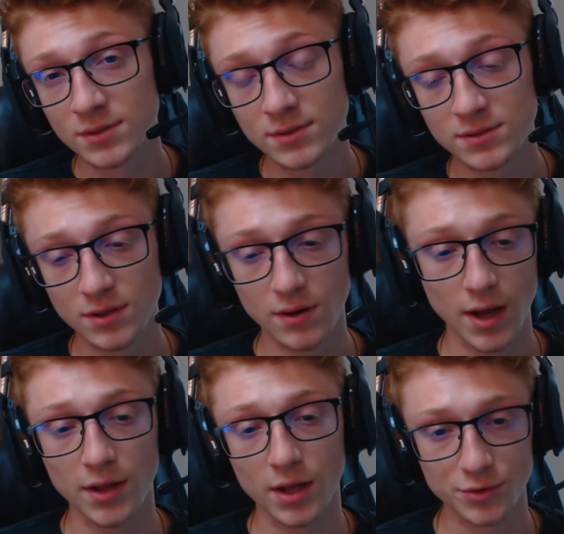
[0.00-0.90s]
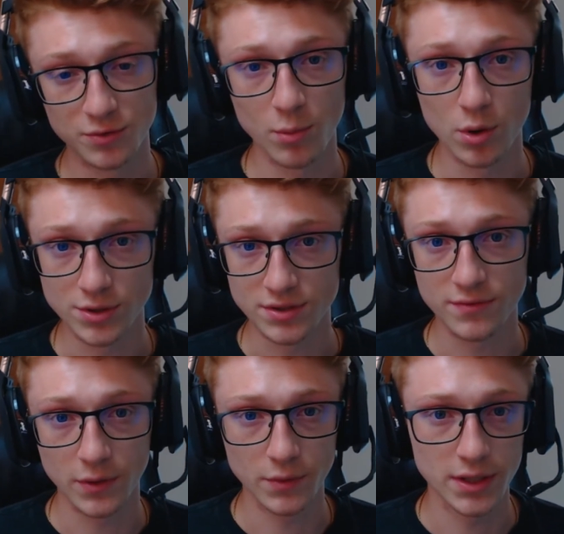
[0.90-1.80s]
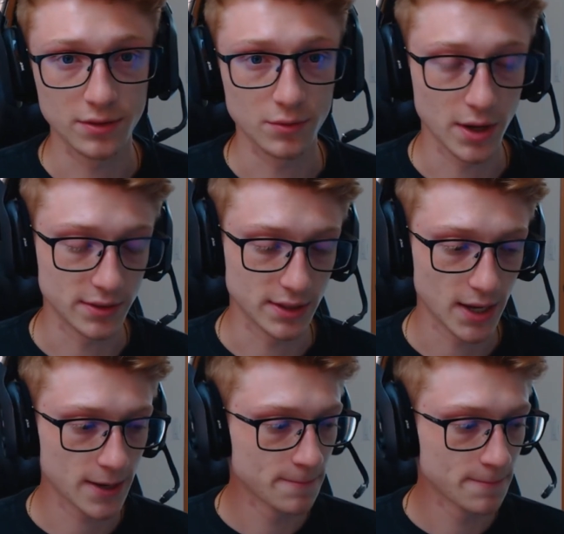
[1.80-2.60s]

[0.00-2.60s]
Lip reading: So I'll do more just frequently throughout the day.